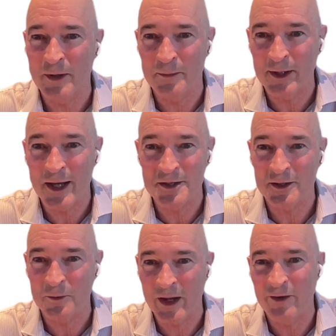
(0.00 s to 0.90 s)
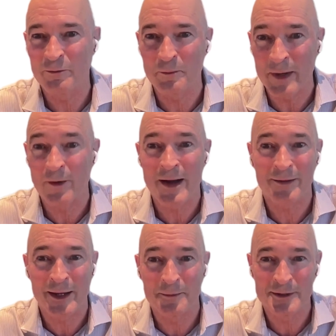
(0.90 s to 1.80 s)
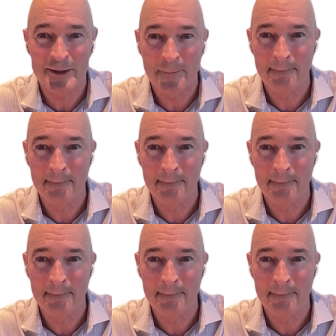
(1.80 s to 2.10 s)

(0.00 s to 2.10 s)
population. We have better outcomes,